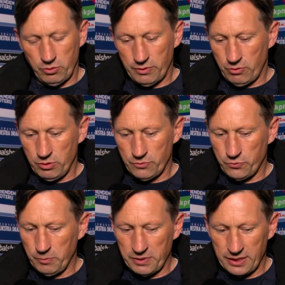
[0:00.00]
All the
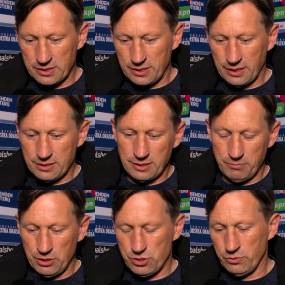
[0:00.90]
three players, they had
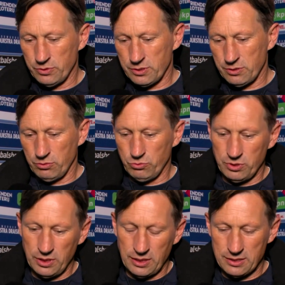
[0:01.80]
some issues. So
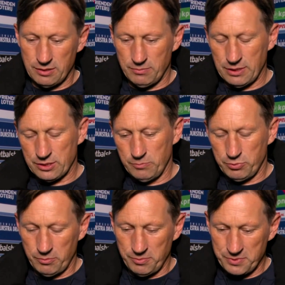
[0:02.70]
Guti had some muscle
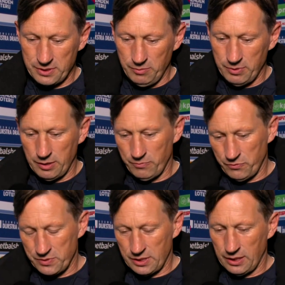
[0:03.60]
problems, Ibrahim
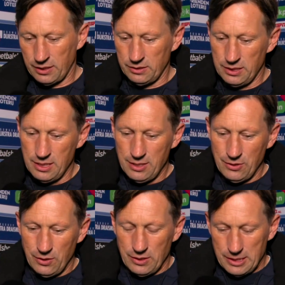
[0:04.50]
with his ankle.
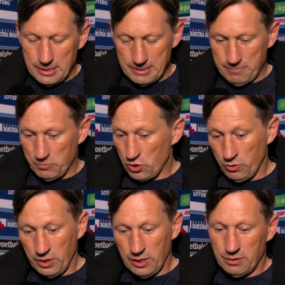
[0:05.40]

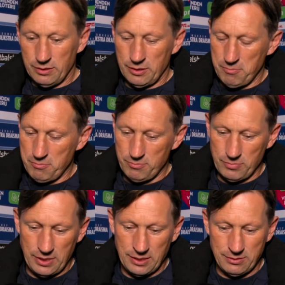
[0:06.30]
Joey
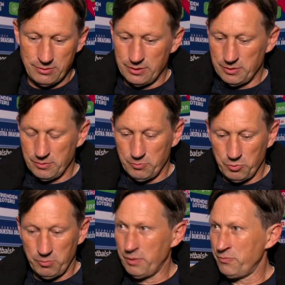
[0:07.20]
had the
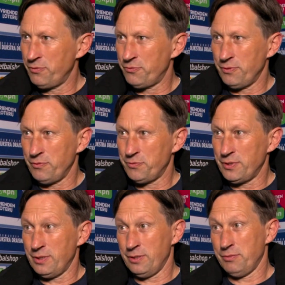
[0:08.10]
problem with
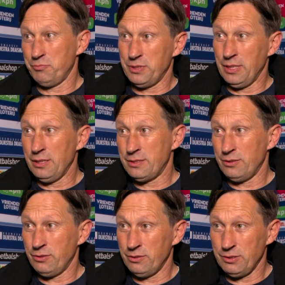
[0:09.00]
the hit
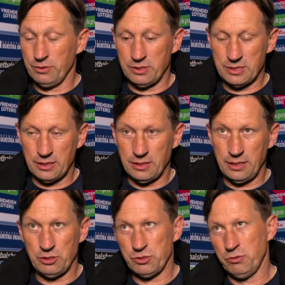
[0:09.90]
on
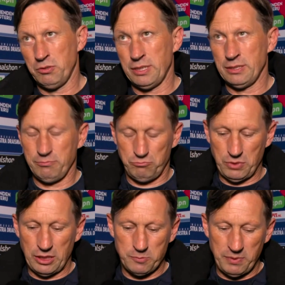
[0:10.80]
Sunday, so I
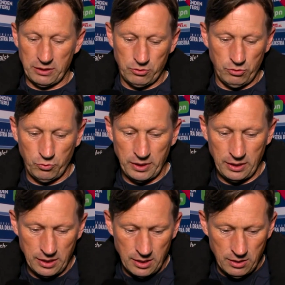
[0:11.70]
expected
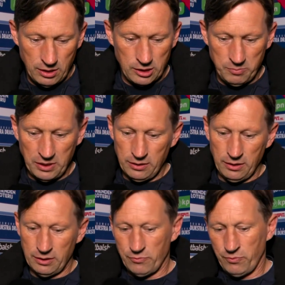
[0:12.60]
already at the
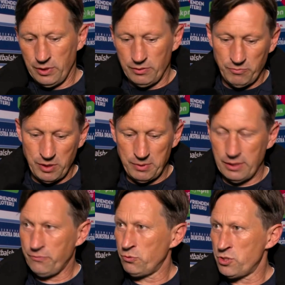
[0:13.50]
beginning that we maybe
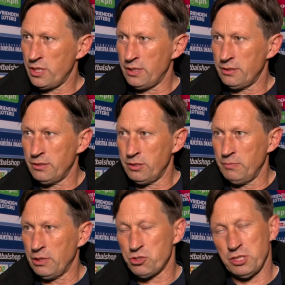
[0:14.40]
have to share the
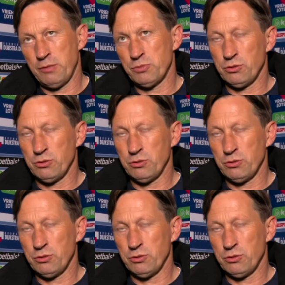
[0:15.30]
match time.